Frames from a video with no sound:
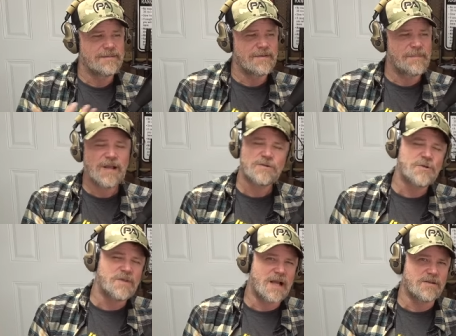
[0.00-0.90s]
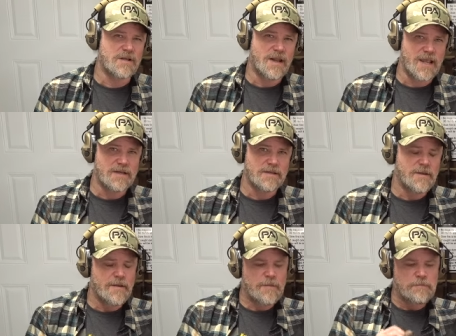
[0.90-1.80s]
about 2008,
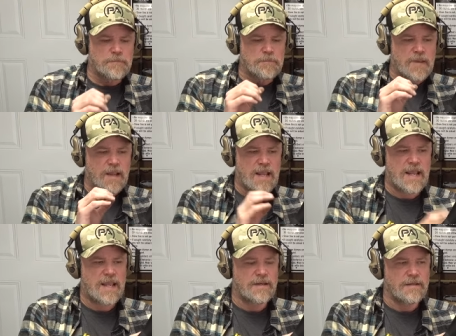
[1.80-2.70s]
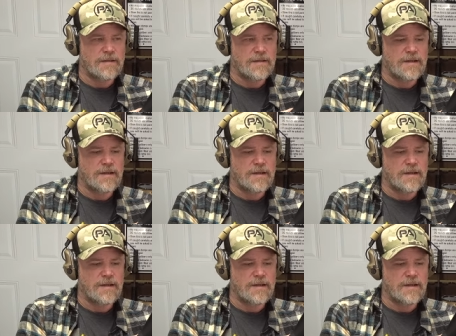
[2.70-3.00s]
and